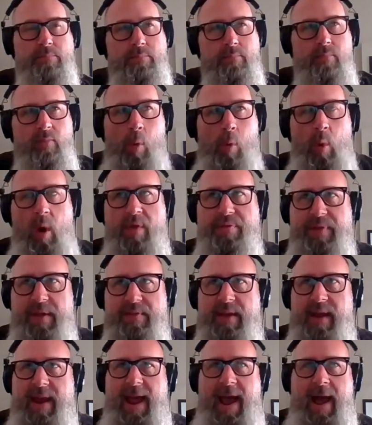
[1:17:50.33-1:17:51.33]
One thing
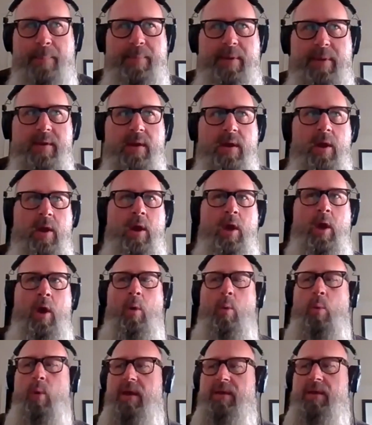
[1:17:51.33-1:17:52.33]
that happened
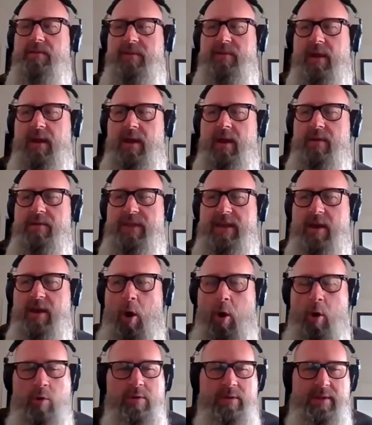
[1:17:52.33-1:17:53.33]
was
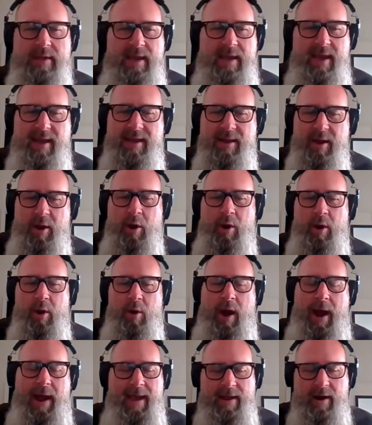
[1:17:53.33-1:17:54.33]

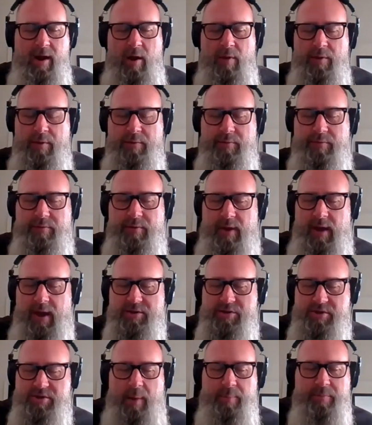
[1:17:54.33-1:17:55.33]
I had all those
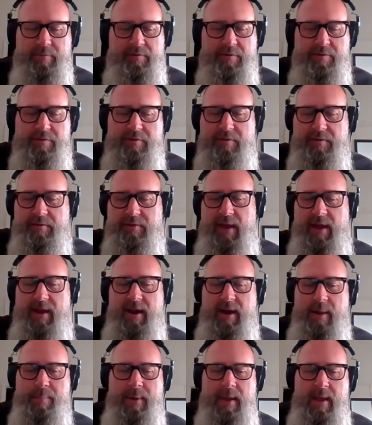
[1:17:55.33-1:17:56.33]
job searches set
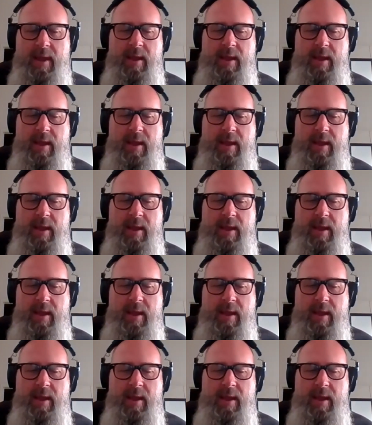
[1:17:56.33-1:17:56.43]
up